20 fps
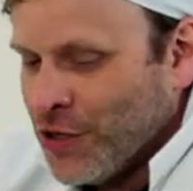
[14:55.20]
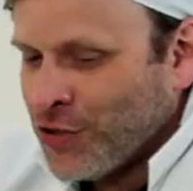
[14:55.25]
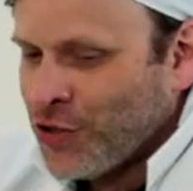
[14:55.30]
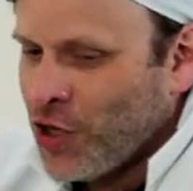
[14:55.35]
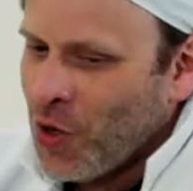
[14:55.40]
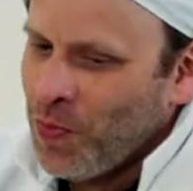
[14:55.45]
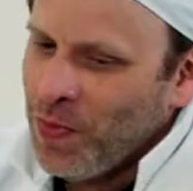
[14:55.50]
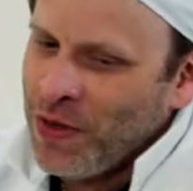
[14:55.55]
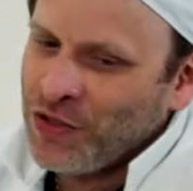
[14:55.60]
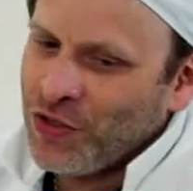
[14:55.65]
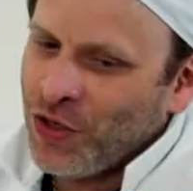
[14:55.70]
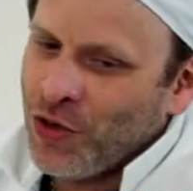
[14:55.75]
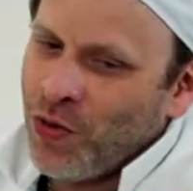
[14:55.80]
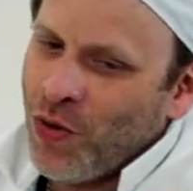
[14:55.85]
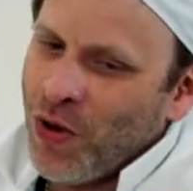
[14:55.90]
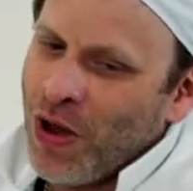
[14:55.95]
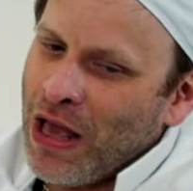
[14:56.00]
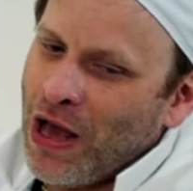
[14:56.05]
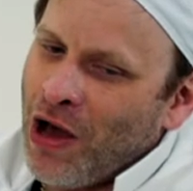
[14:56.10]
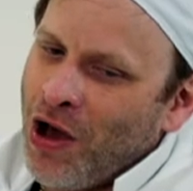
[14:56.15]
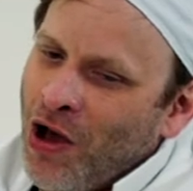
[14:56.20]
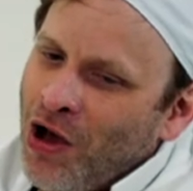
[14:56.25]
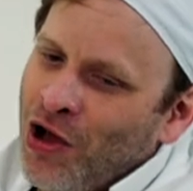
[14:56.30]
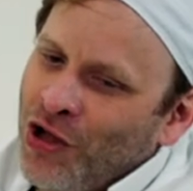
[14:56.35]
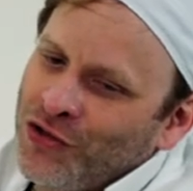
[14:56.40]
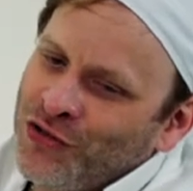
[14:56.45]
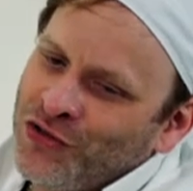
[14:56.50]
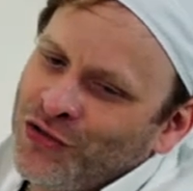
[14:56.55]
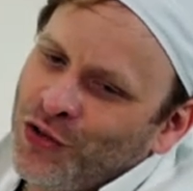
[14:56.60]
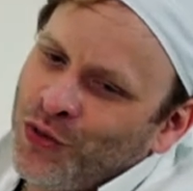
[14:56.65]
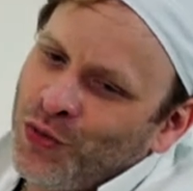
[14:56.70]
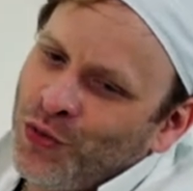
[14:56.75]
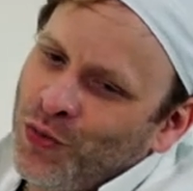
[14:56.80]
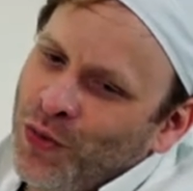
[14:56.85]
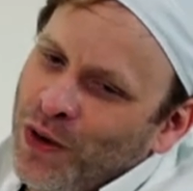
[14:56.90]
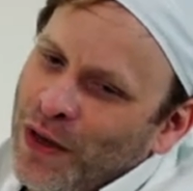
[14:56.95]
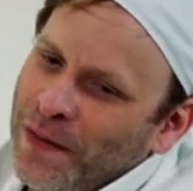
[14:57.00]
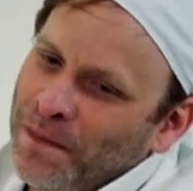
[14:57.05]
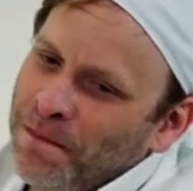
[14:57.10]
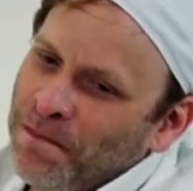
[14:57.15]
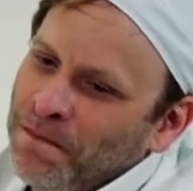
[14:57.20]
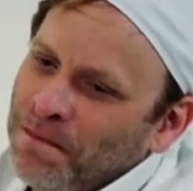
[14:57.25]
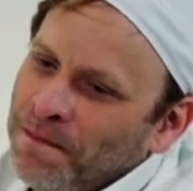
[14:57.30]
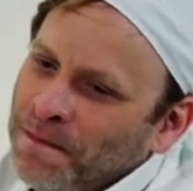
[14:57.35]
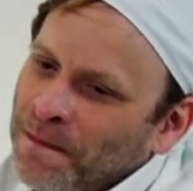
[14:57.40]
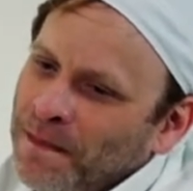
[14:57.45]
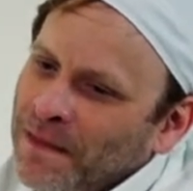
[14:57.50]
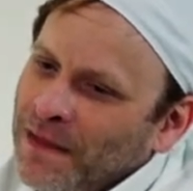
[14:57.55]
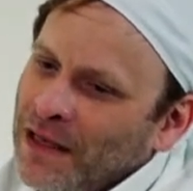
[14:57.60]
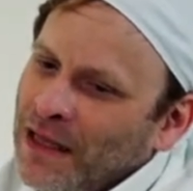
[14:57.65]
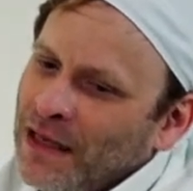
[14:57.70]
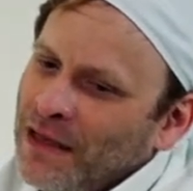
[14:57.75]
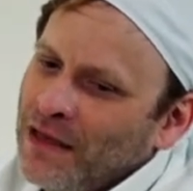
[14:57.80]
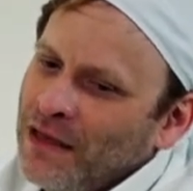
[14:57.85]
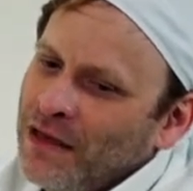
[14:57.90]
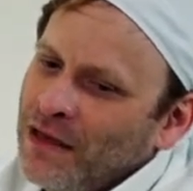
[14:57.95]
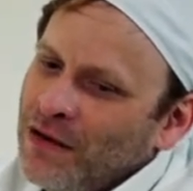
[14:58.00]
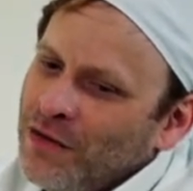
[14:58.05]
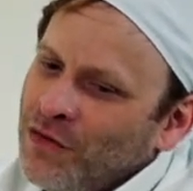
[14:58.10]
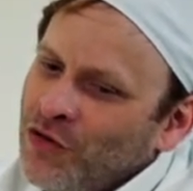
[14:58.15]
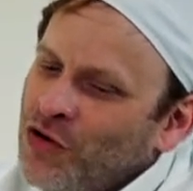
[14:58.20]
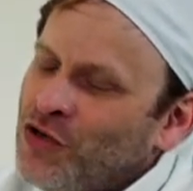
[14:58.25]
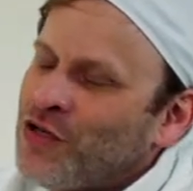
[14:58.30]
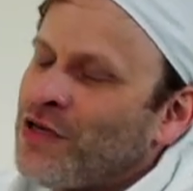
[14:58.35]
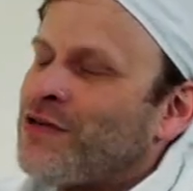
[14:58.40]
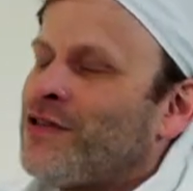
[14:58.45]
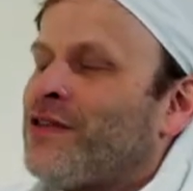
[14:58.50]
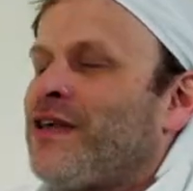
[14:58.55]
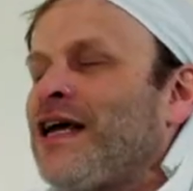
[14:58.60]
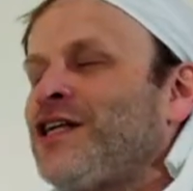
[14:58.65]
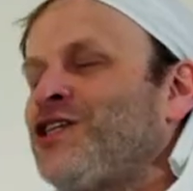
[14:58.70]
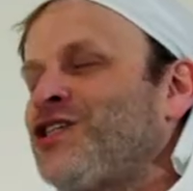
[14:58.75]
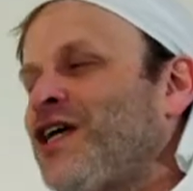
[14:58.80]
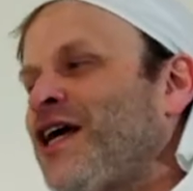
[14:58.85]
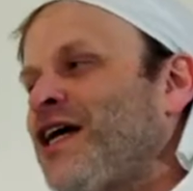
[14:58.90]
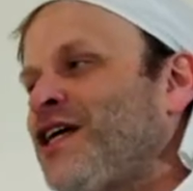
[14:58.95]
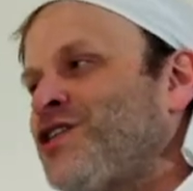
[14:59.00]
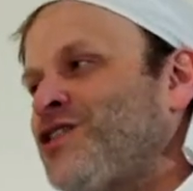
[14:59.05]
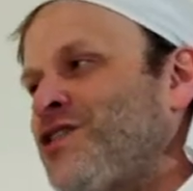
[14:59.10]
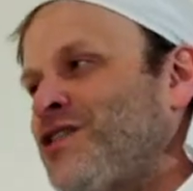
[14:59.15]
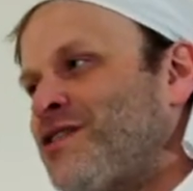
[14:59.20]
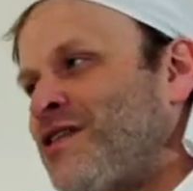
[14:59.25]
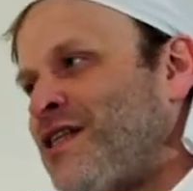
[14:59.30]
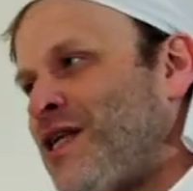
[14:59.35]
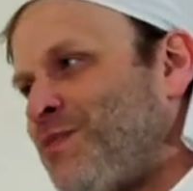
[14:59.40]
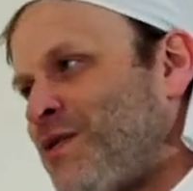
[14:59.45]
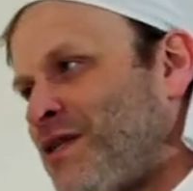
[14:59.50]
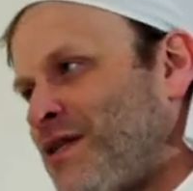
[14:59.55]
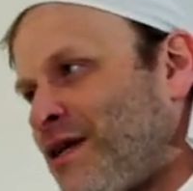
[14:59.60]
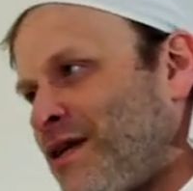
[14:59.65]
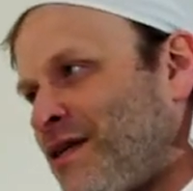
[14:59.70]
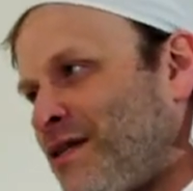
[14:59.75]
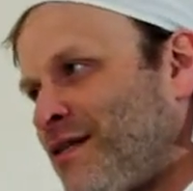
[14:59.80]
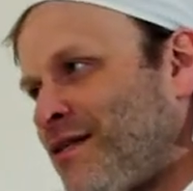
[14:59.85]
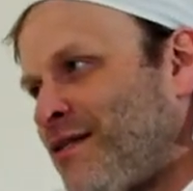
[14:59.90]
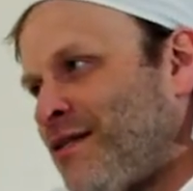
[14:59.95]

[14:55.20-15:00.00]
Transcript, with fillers: Terpenes are quite hard to, because um, the education is limited.